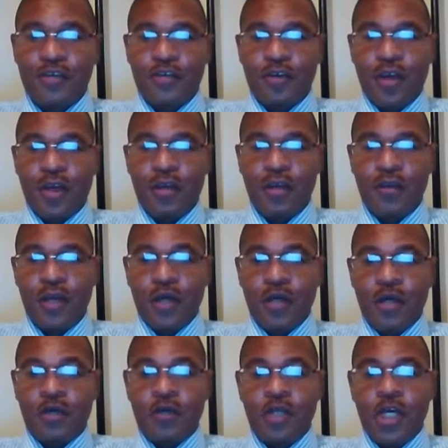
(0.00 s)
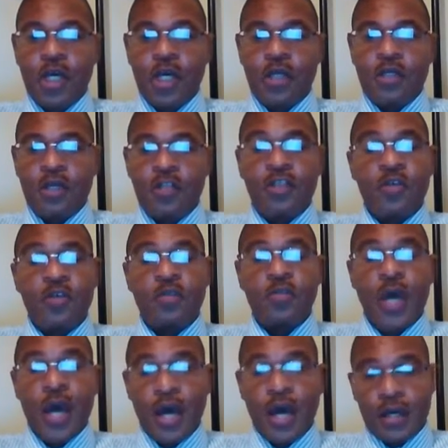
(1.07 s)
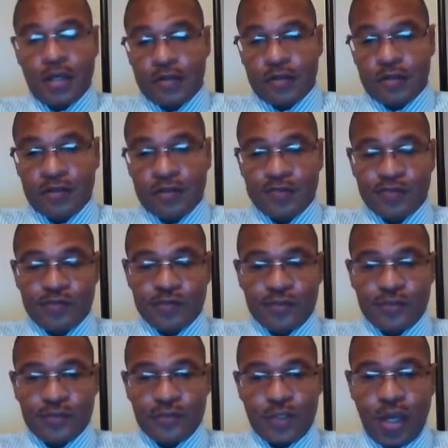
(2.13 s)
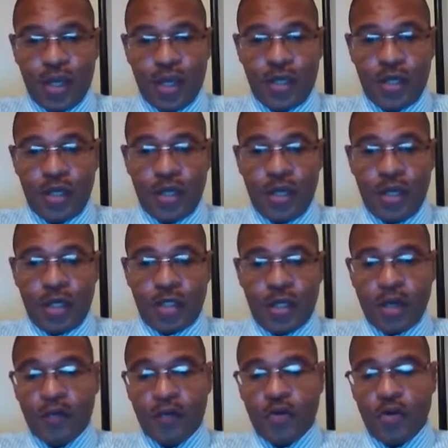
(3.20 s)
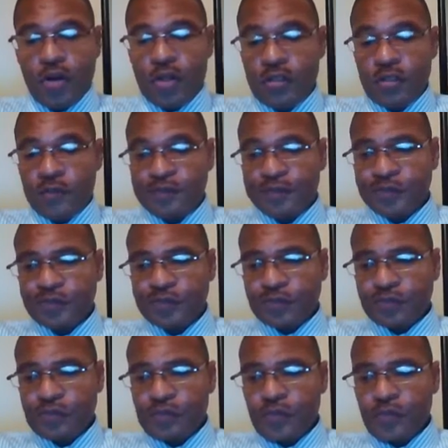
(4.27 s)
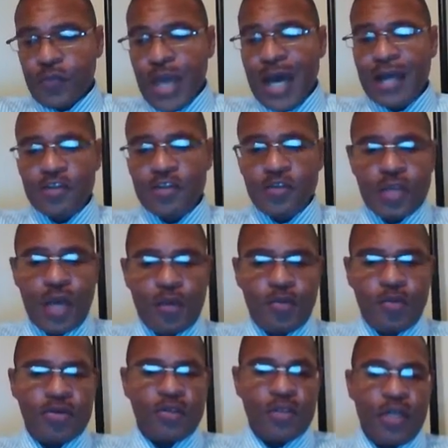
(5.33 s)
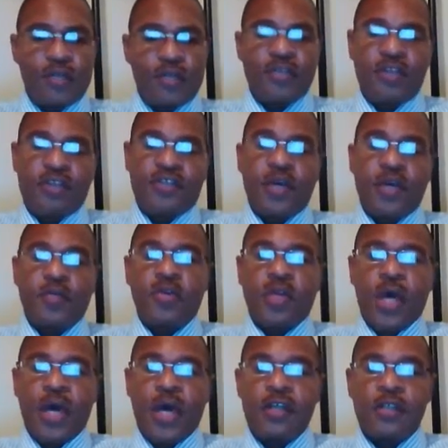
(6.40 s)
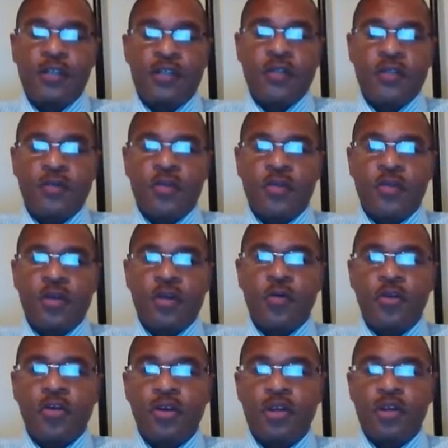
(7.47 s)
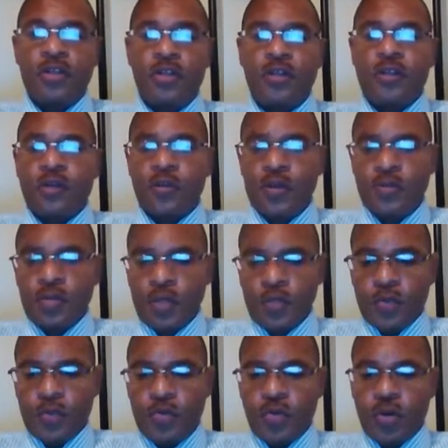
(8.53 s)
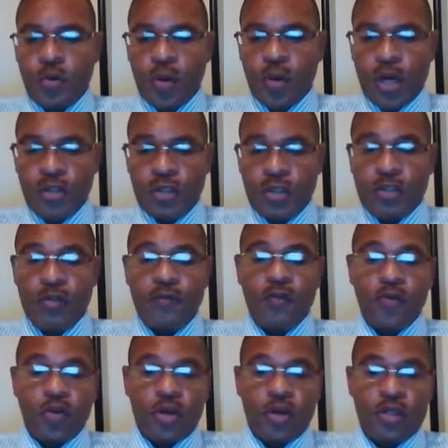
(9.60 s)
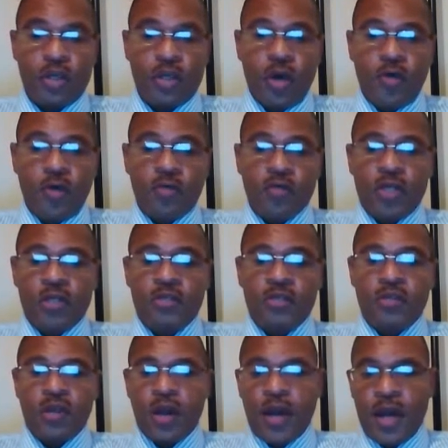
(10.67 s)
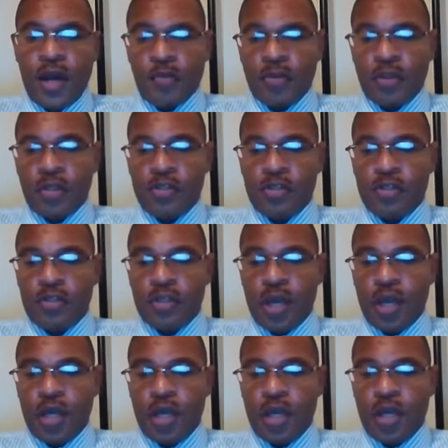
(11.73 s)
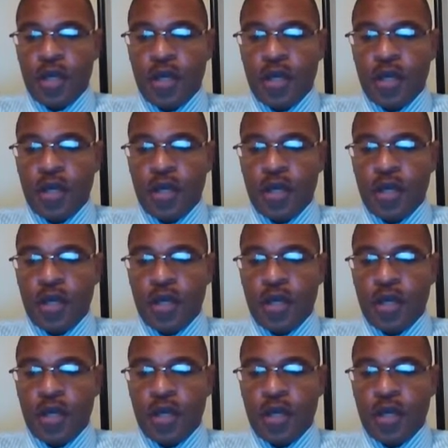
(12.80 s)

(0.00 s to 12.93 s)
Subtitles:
Okay, and she was black. Okay, now of course, I use that person as an example last, just, because there's going to be people who are watching this, of course, things that are happening today.